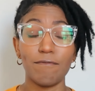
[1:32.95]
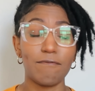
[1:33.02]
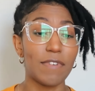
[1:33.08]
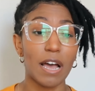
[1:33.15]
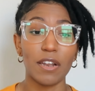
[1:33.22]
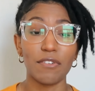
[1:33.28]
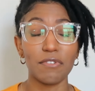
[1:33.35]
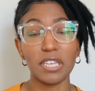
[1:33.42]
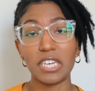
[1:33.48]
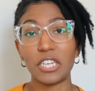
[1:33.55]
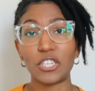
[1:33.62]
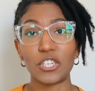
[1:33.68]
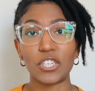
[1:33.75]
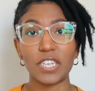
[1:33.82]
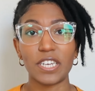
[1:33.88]
found it really
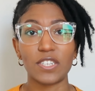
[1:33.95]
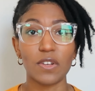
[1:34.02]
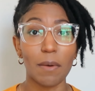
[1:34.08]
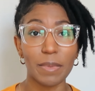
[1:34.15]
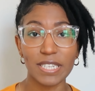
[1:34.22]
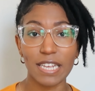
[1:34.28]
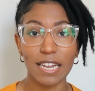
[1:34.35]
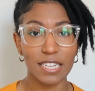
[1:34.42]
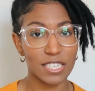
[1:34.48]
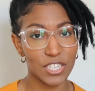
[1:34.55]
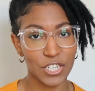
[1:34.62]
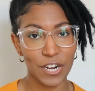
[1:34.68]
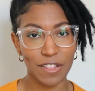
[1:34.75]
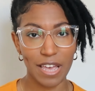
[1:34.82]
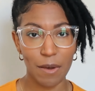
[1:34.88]
interesting, so I'm excited to
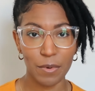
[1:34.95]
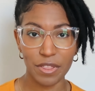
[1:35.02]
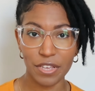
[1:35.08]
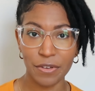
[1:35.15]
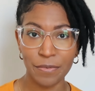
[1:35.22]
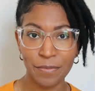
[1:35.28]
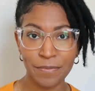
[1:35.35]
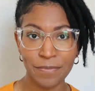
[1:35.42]
share that with you.